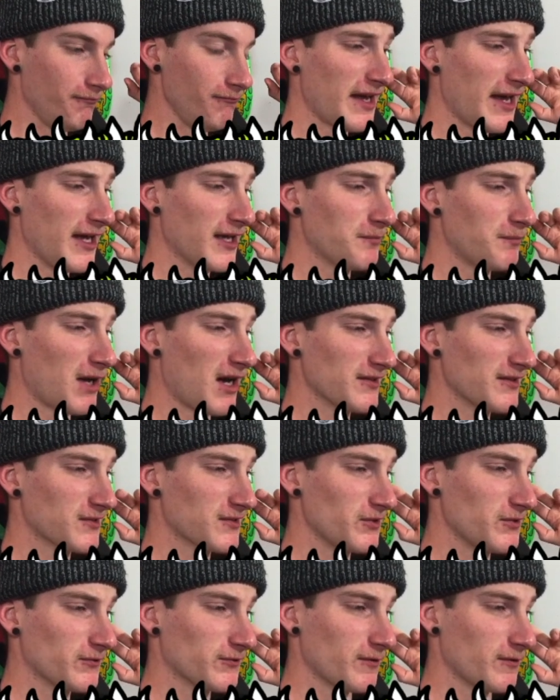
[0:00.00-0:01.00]
Egg
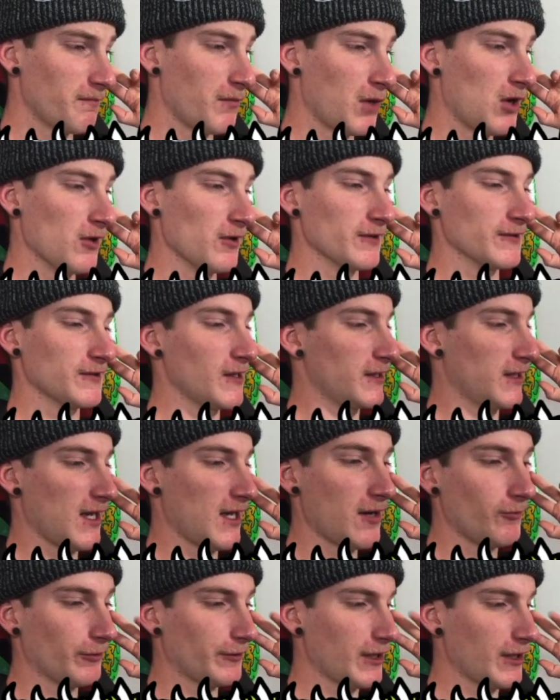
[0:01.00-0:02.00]
monsters from Mars.
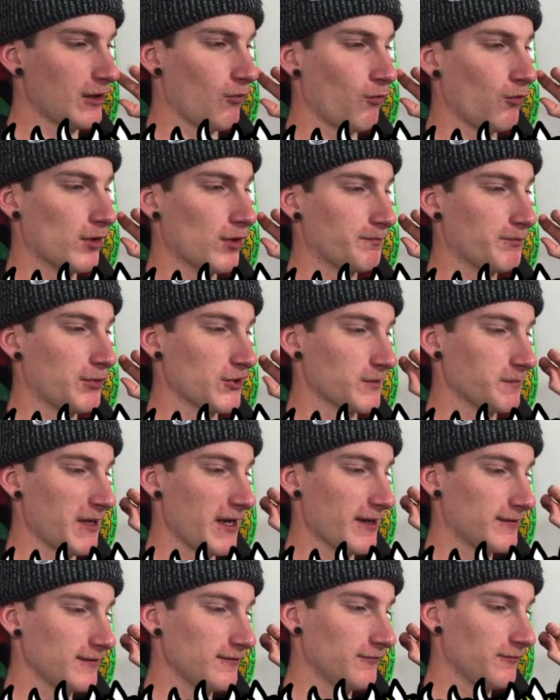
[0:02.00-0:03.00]
Again, with like a warped
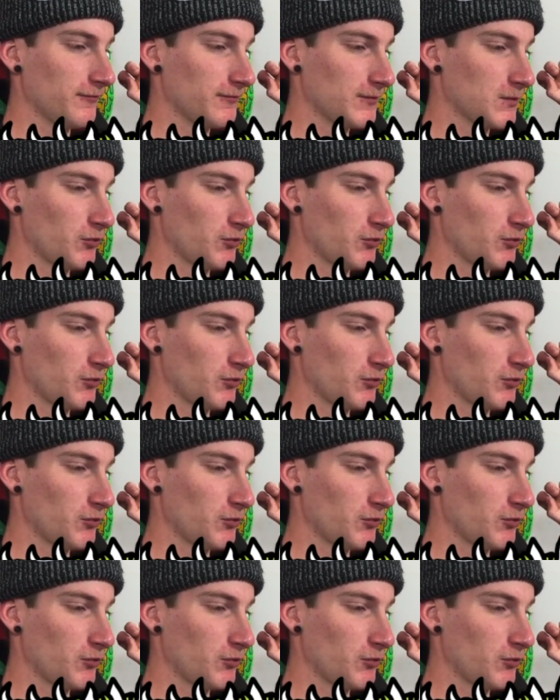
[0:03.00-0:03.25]
perspective.